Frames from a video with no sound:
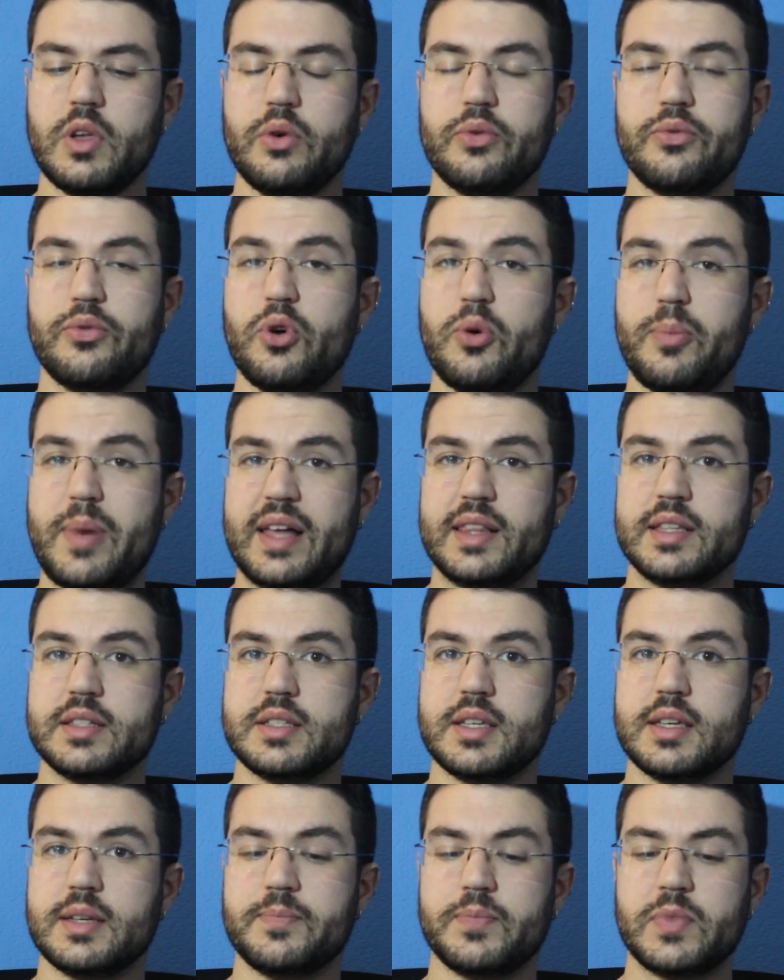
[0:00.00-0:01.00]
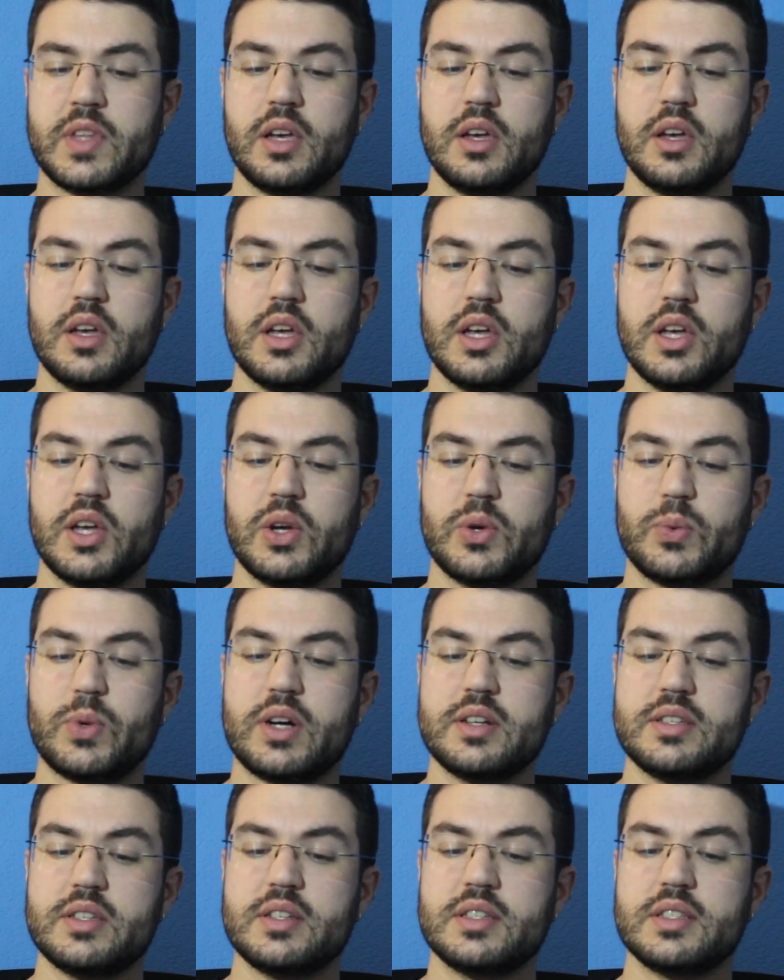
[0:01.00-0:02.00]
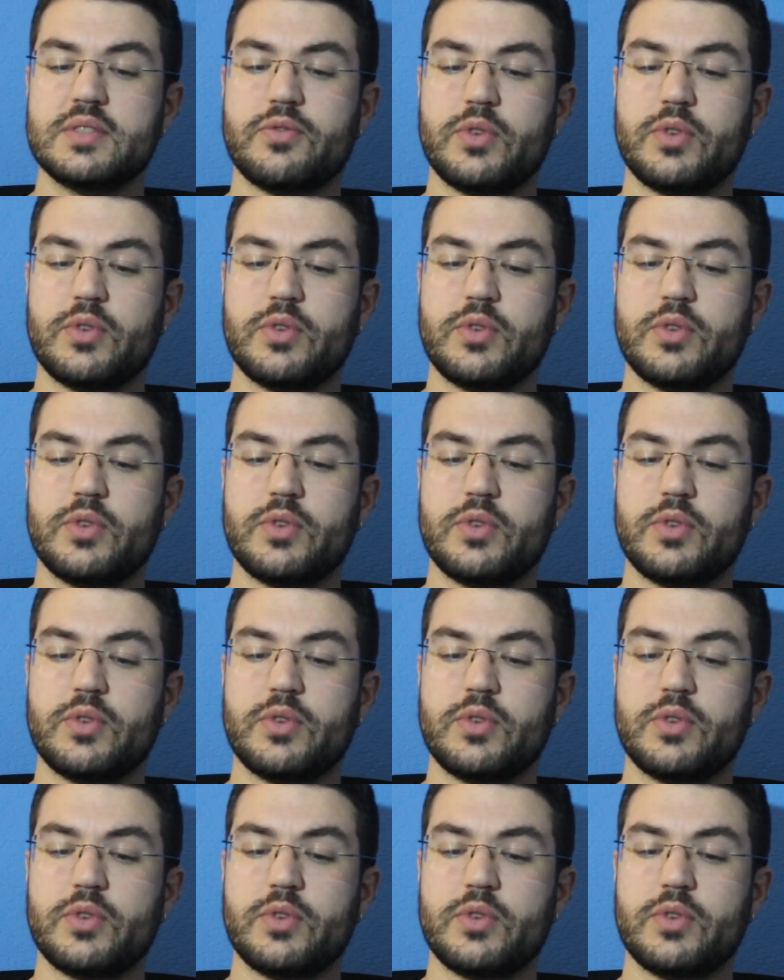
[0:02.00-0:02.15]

Formality. Writing is